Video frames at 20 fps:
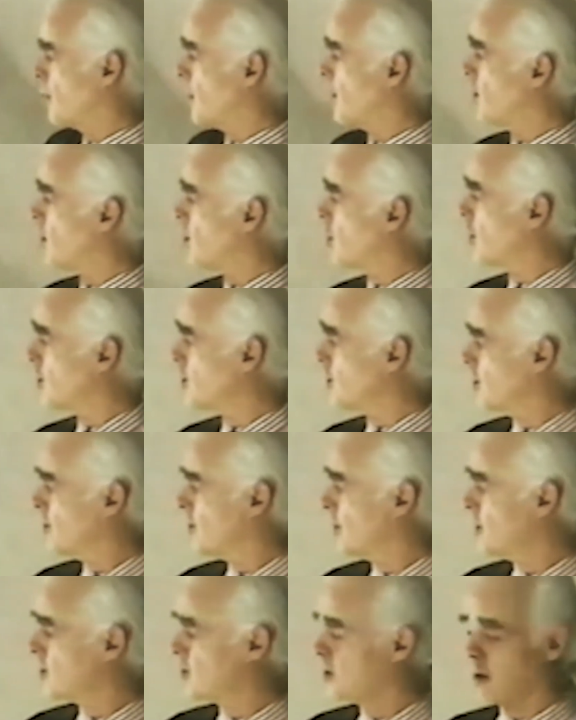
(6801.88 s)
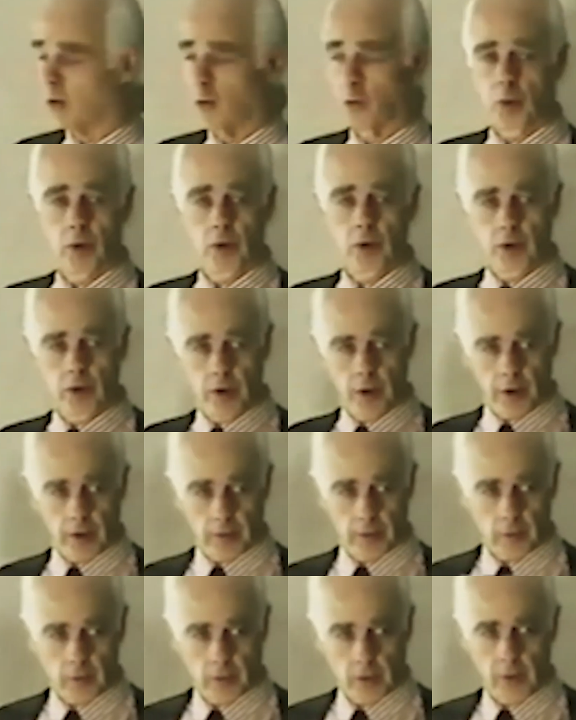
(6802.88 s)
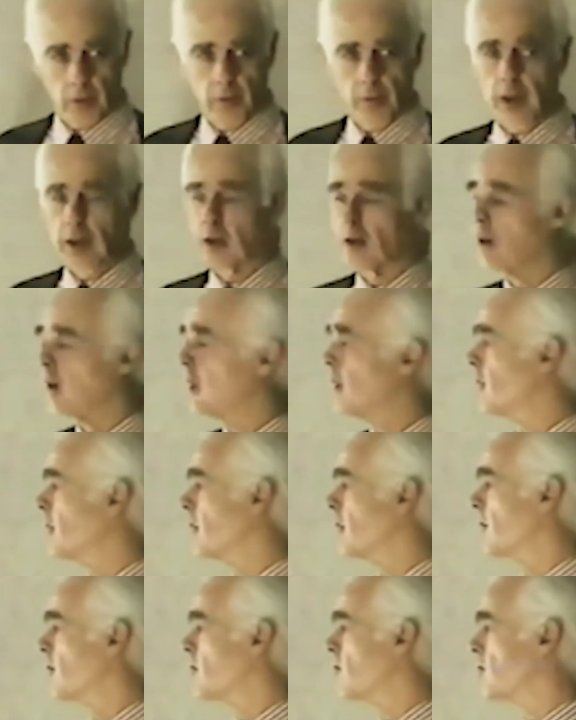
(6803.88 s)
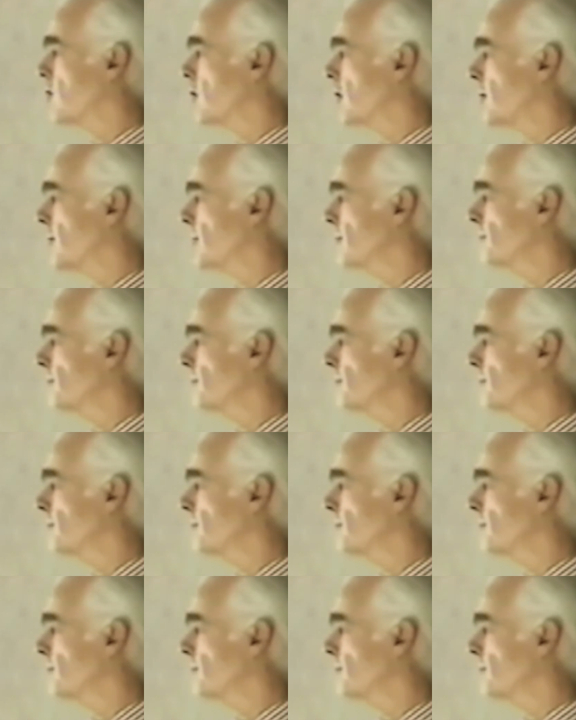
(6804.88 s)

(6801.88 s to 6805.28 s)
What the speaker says: terracotta vessel would maintain its